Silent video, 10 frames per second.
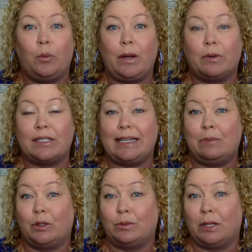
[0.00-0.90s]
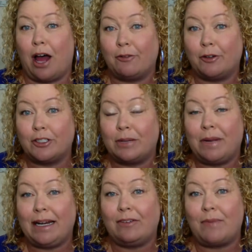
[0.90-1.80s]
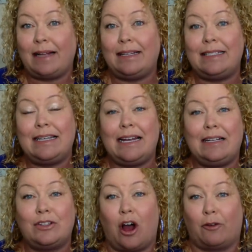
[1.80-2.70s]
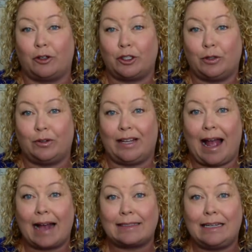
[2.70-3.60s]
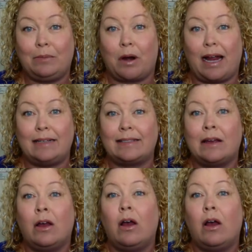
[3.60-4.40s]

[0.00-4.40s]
We were seeing multiple offers on many of my listings, offers over the asking price,